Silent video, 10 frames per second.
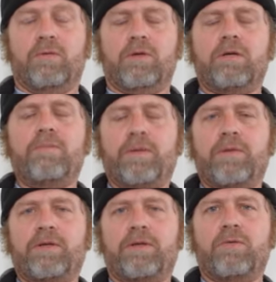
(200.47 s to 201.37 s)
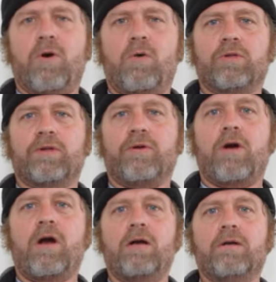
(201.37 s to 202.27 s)
What commitment do you hold in your
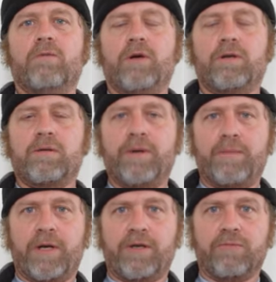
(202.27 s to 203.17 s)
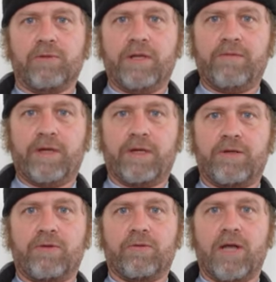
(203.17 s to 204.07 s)
heart? What commitment are you living
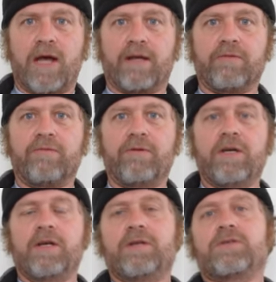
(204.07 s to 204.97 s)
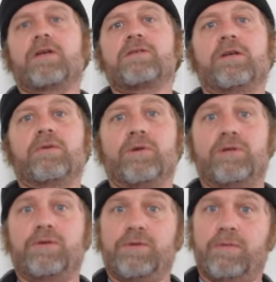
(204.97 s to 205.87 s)
in your life such that you would
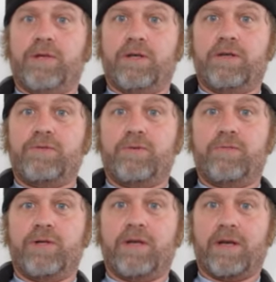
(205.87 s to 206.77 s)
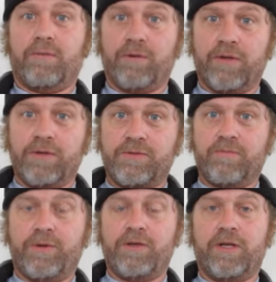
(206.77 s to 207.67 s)
choose to be in this room today with this
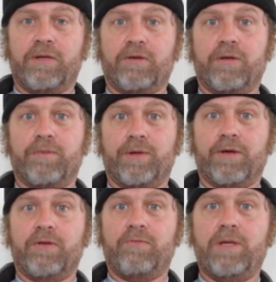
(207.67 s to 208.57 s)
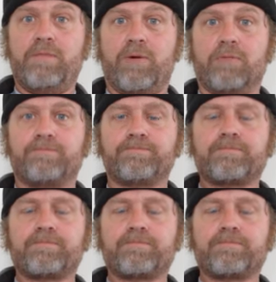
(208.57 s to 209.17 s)
particular community of people?